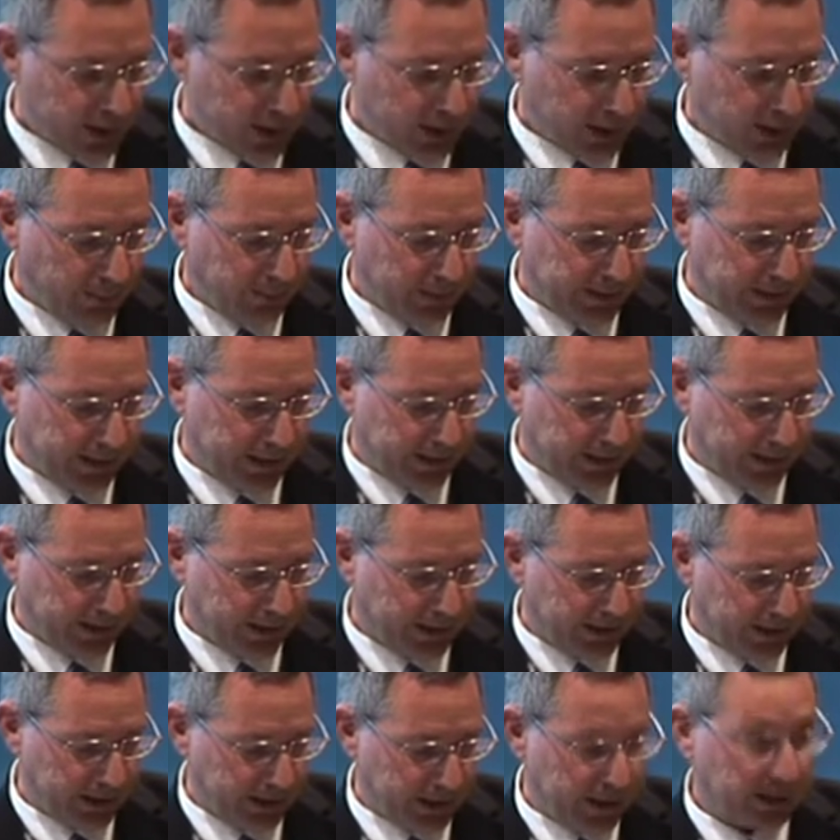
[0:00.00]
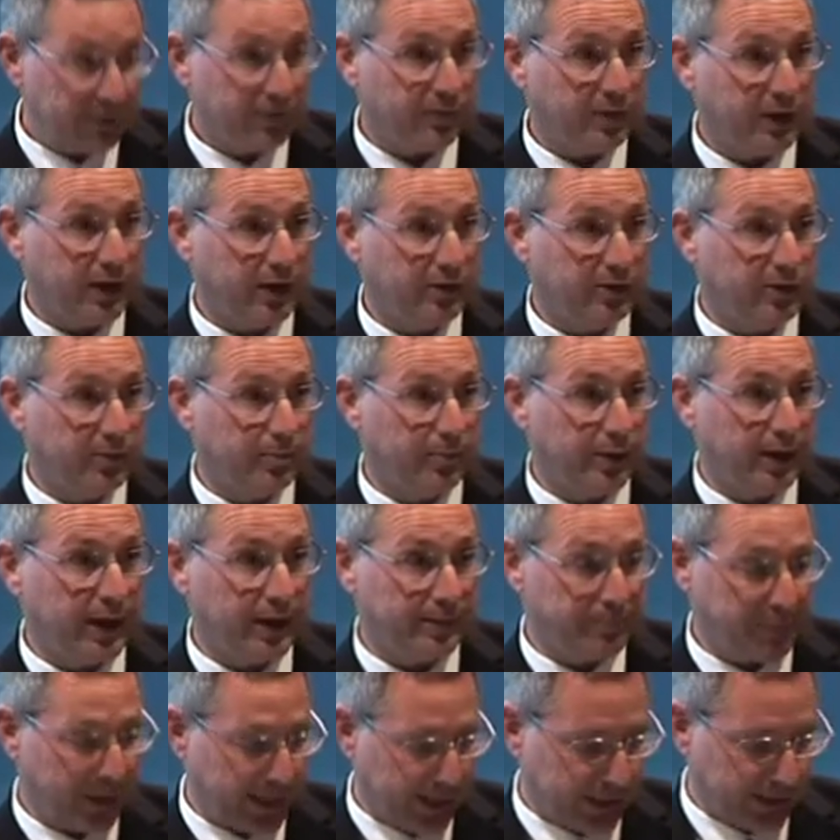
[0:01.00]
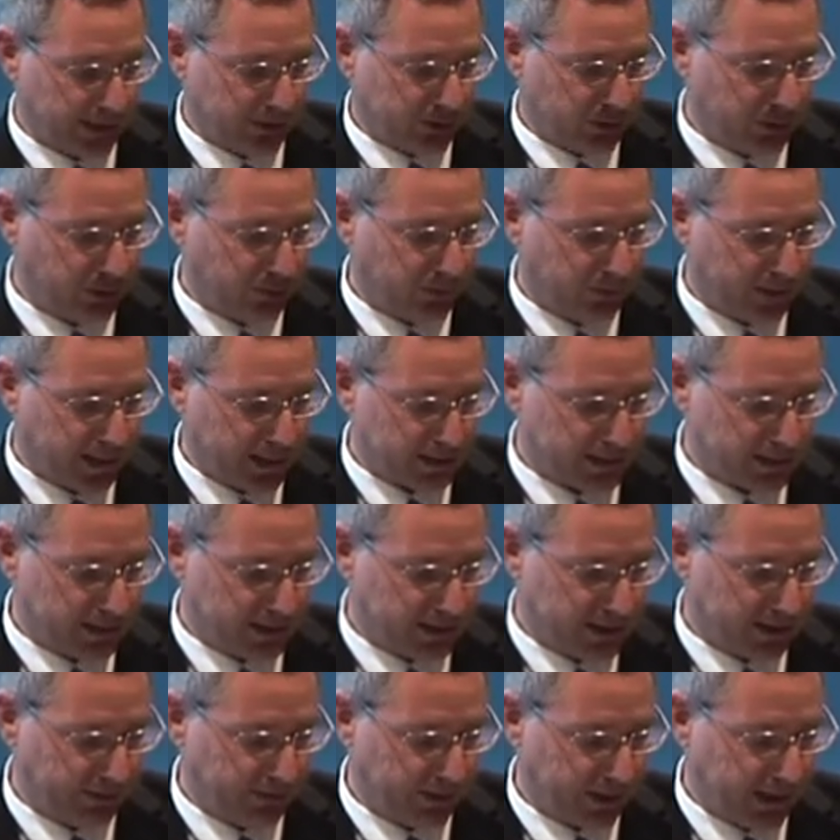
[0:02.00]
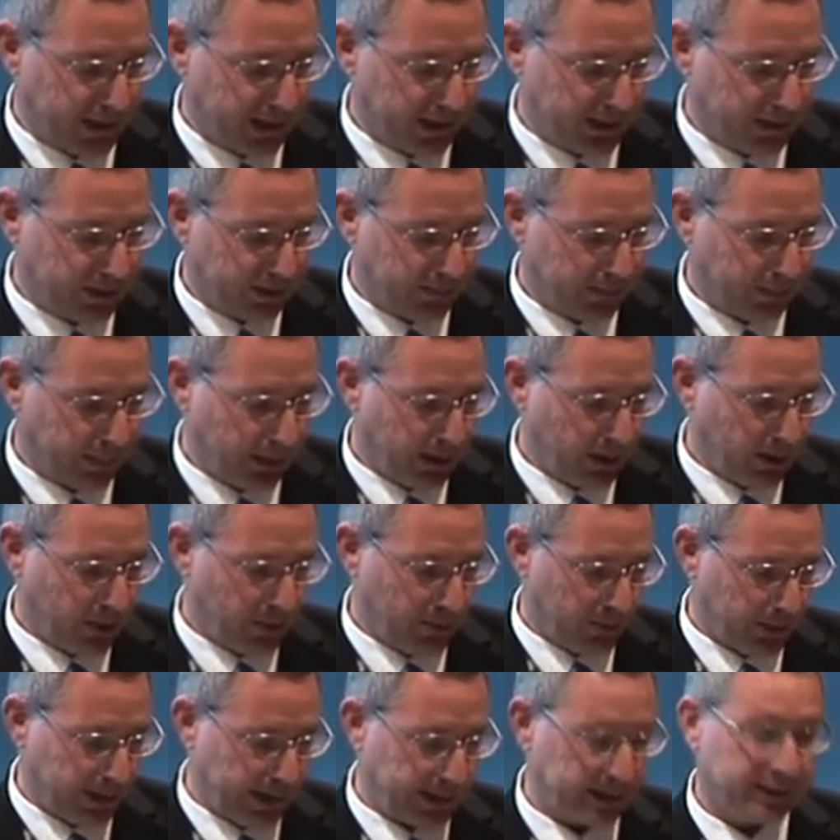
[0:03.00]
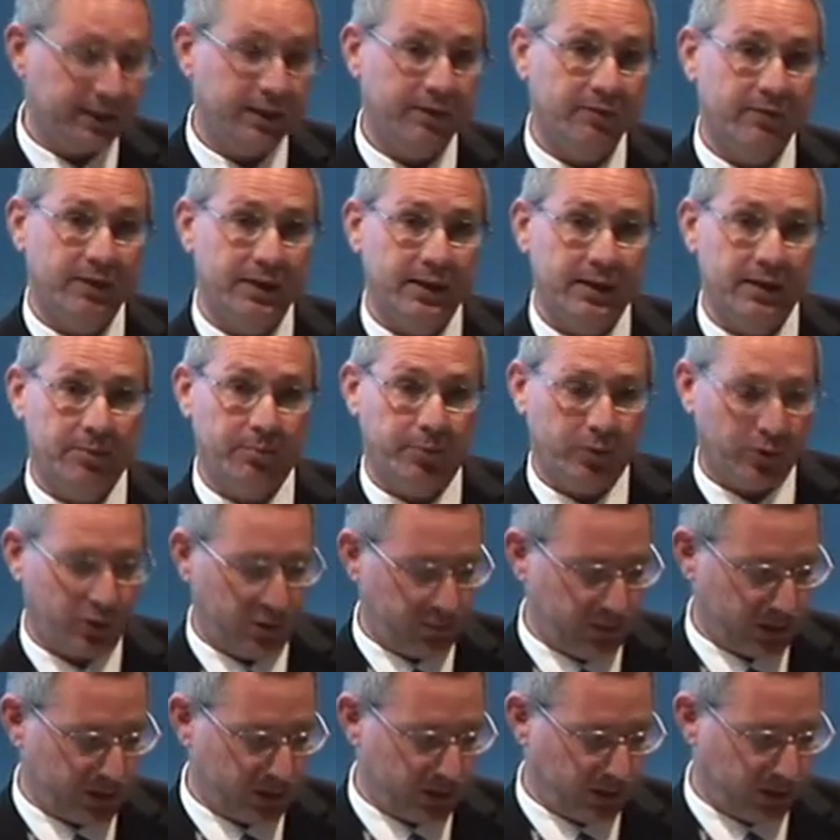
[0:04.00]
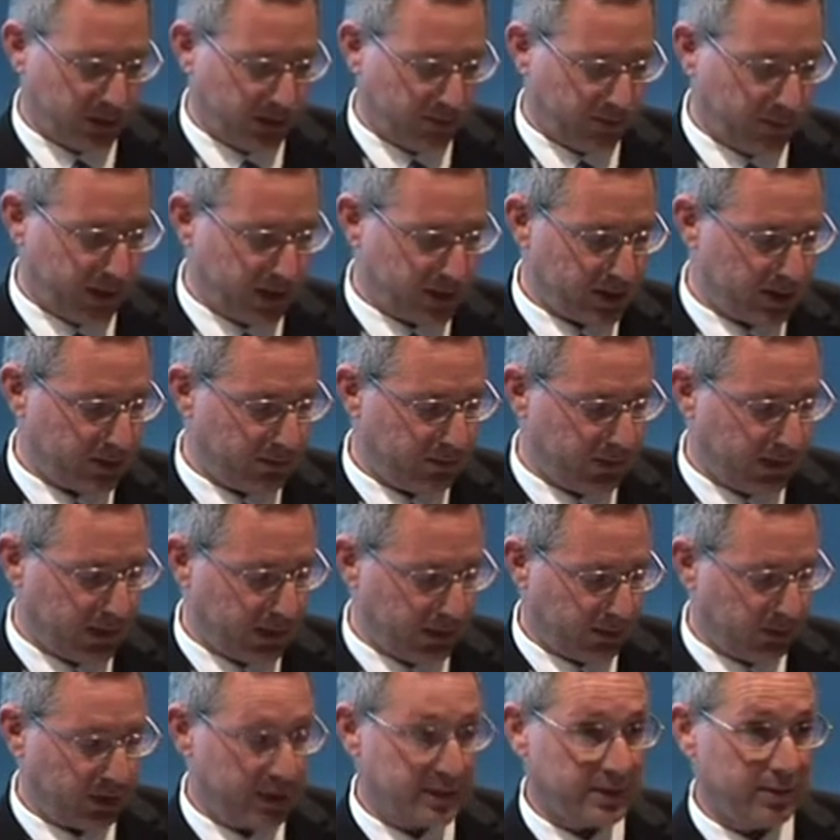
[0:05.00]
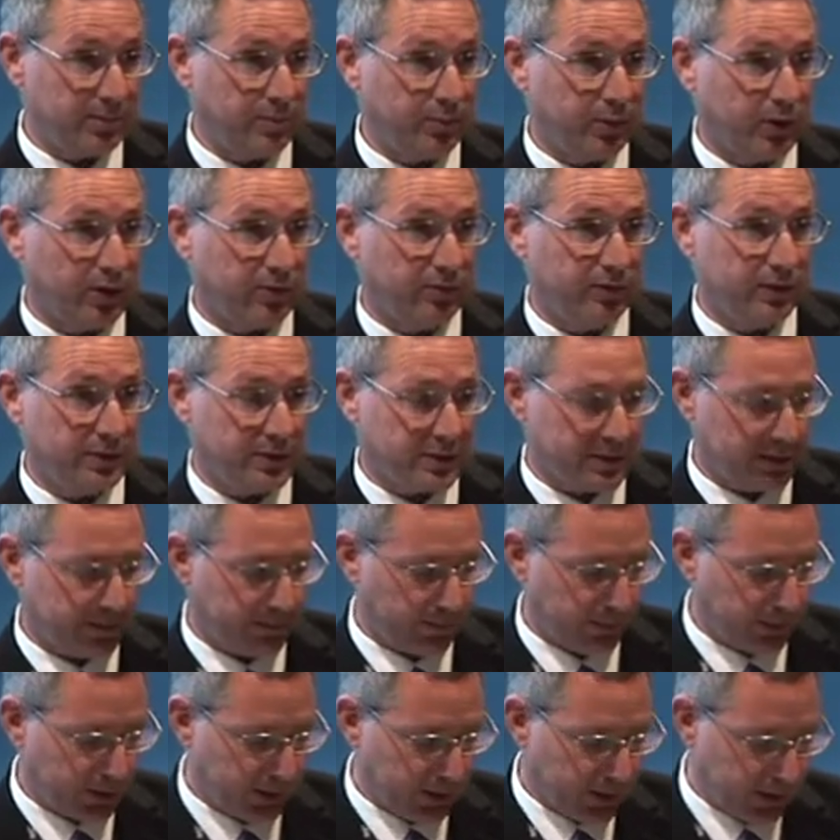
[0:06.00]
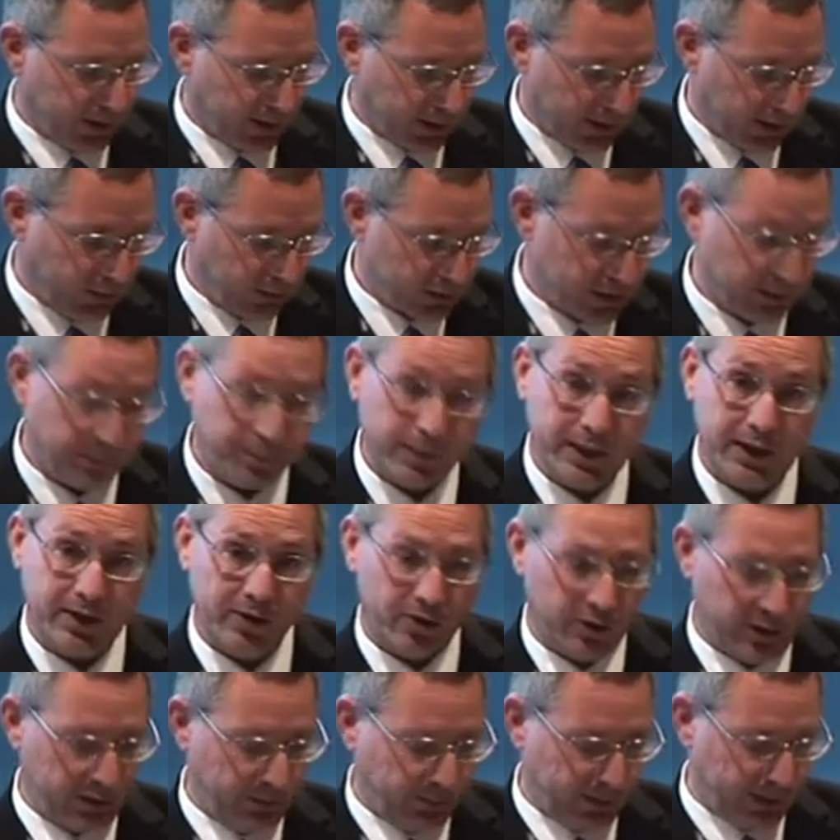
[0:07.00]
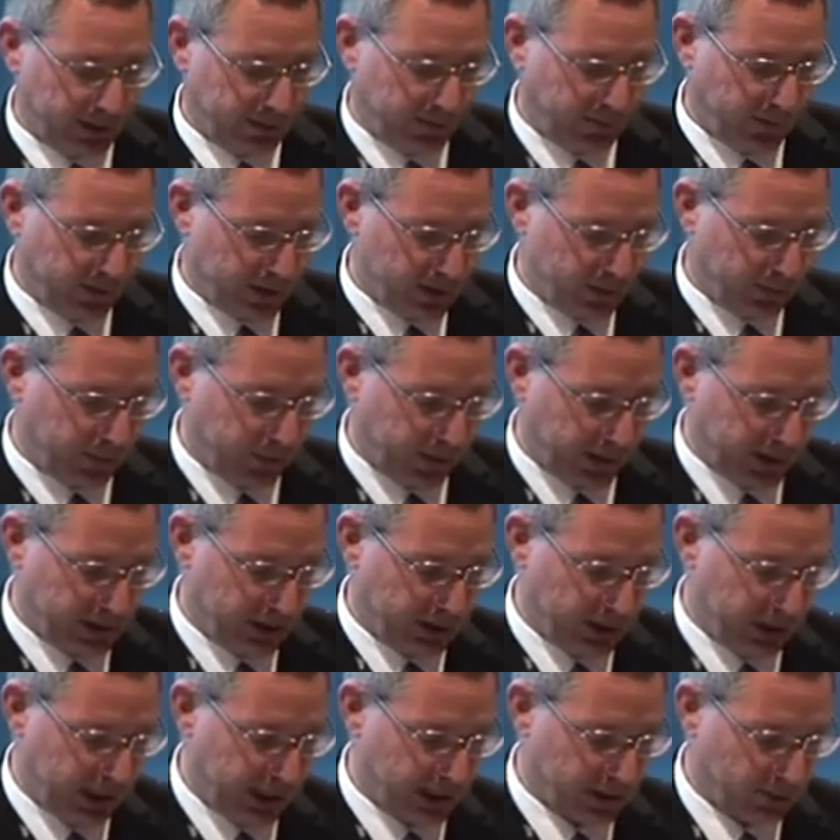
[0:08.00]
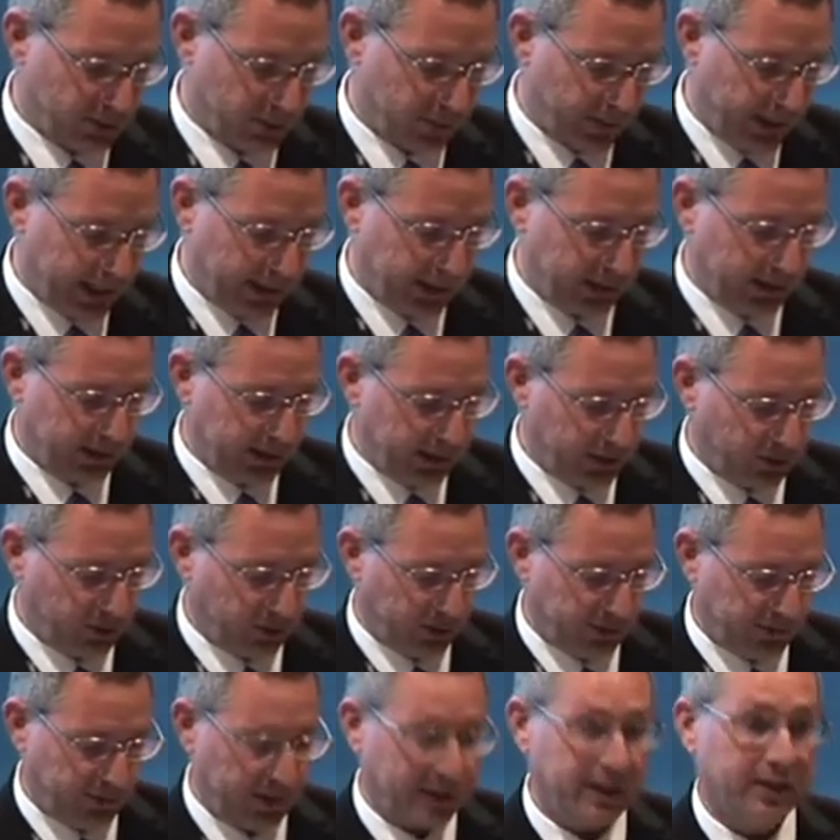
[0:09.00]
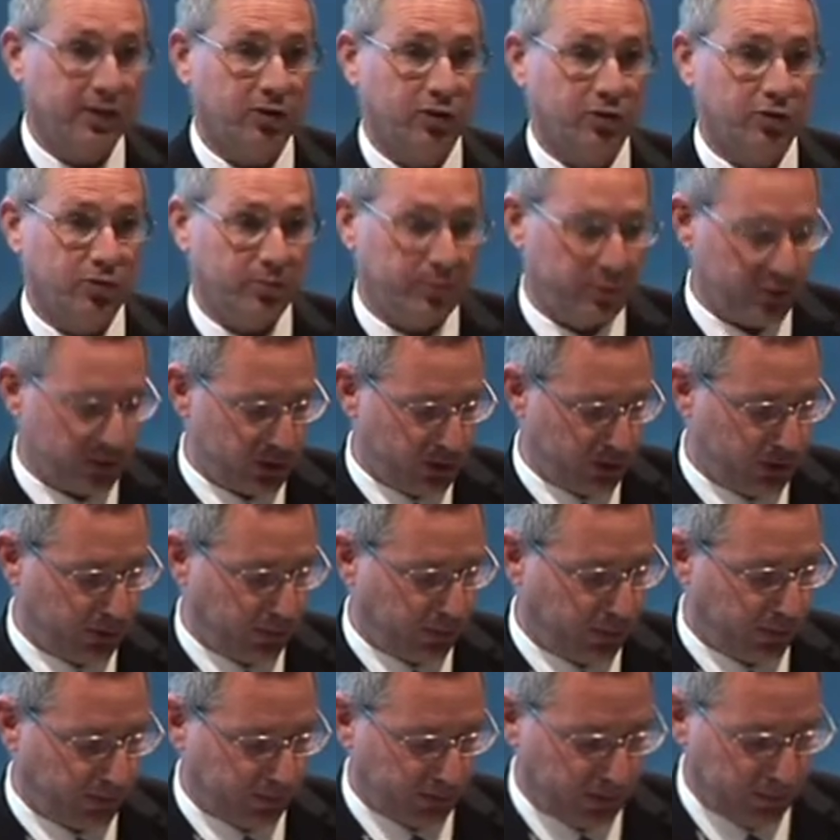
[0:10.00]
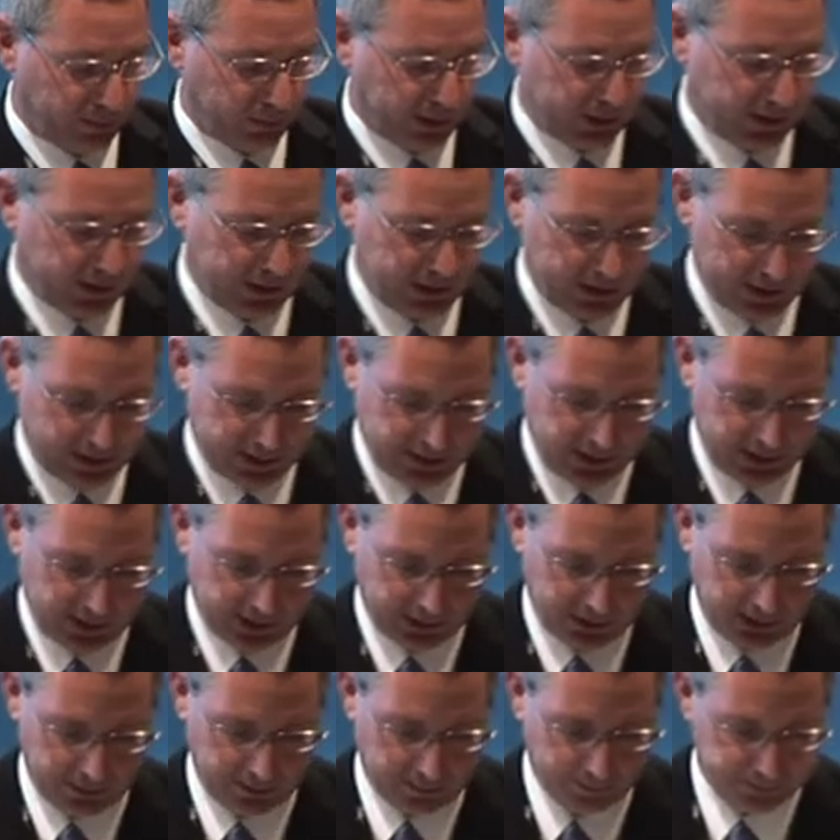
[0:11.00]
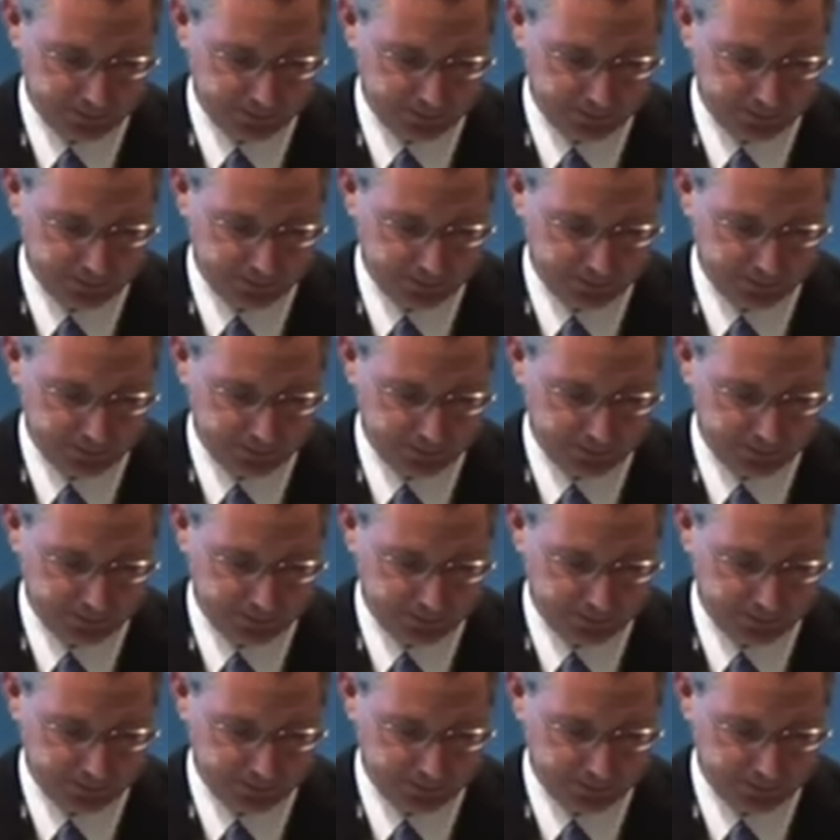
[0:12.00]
In particular, in the year following the buyback in 2007-08, productivity improvements drove most of the increase in profits. It was a period when the fish price changes were making little, if any, contribution to profitability in the sector.